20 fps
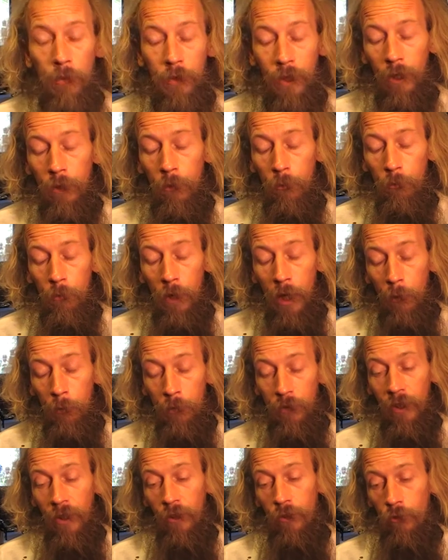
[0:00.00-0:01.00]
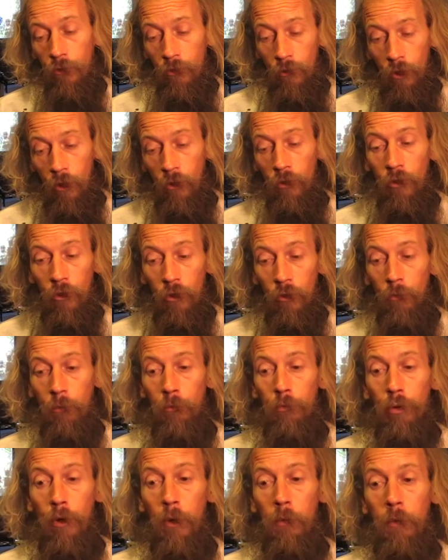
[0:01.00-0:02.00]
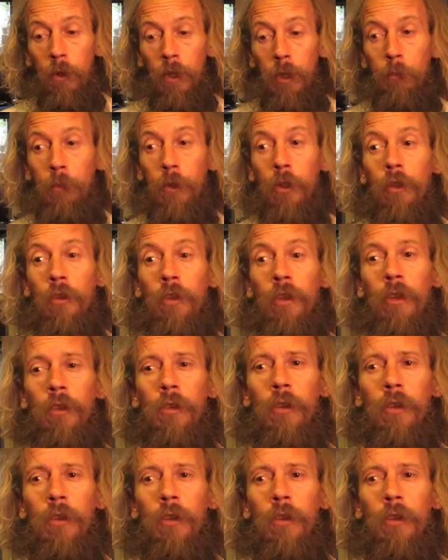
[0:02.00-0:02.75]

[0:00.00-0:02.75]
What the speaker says: palpitations, which I shouldn't probably, because